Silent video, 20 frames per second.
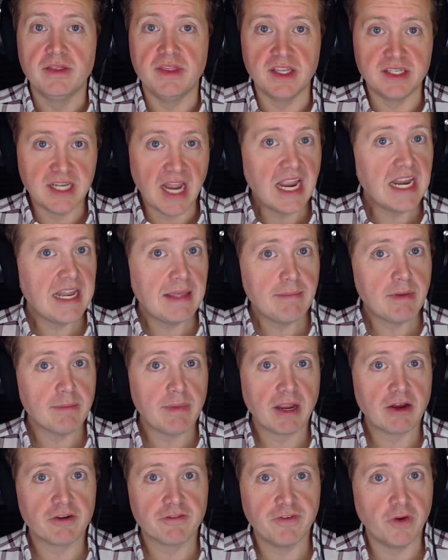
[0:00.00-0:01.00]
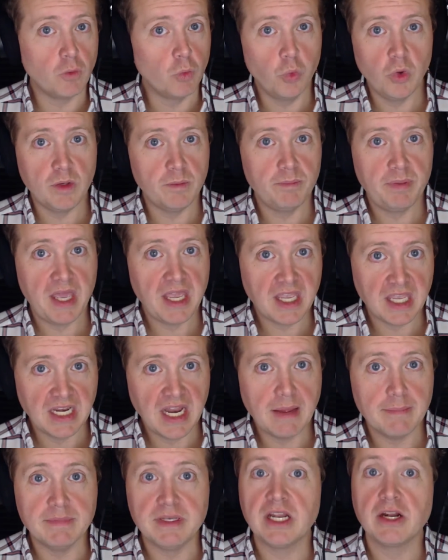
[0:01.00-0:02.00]
the dynamic microphone wouldn't pick
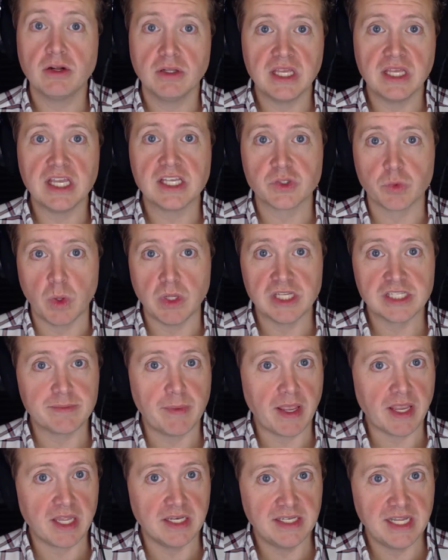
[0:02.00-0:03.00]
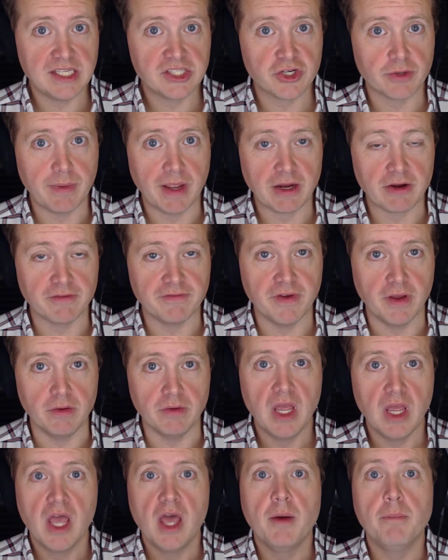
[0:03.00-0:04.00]
it up nearly as well as my condenser microphone.